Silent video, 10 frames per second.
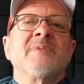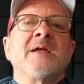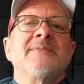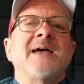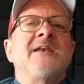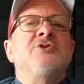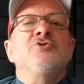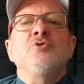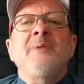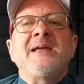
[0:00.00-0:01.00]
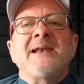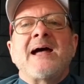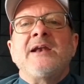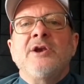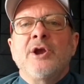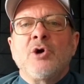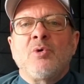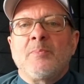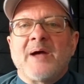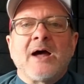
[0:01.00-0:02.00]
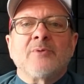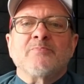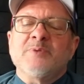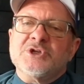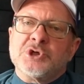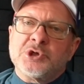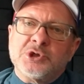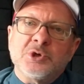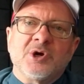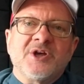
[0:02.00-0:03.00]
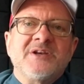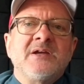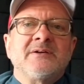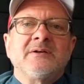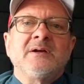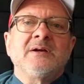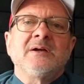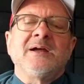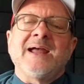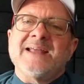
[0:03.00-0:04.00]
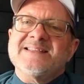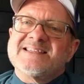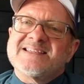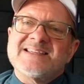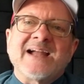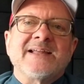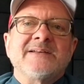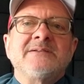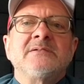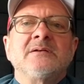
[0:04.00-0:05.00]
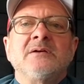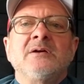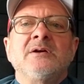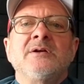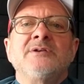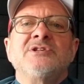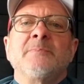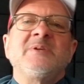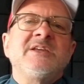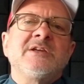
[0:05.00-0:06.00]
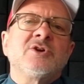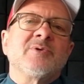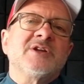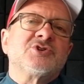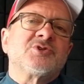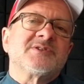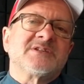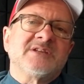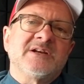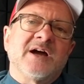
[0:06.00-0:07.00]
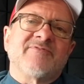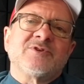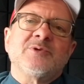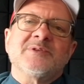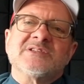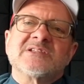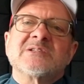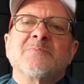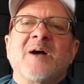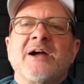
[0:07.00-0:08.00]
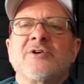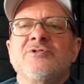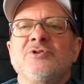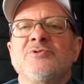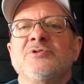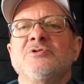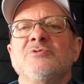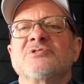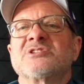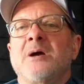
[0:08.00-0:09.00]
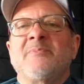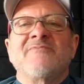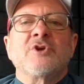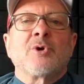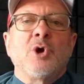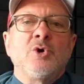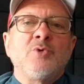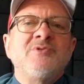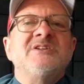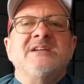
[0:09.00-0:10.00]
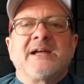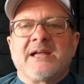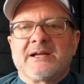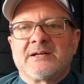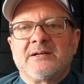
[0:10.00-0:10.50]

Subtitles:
that you may not know about but should. And second, to pique your interest enough to inspire you to do some of your own digging